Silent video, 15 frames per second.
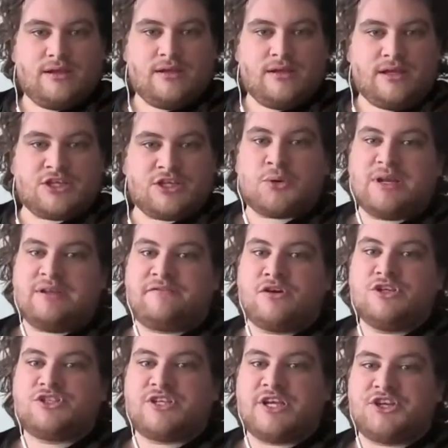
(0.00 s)
In the
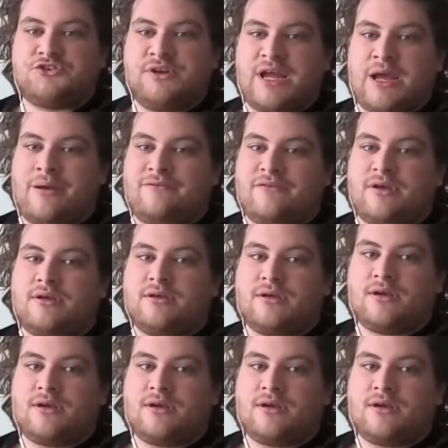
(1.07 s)
21st century, however,